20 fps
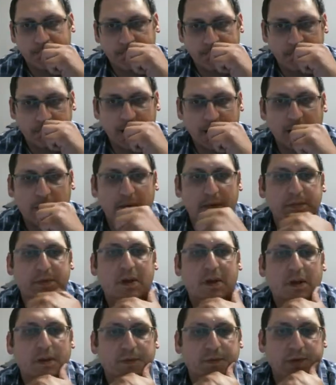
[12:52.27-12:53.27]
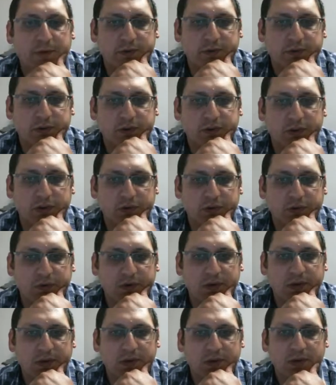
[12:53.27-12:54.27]
Now Whimsicott's probably just gonna do
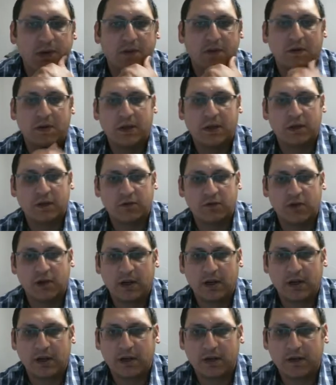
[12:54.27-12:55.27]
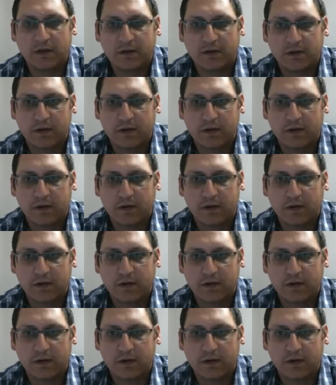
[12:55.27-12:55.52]
another Giga Drain, I guess.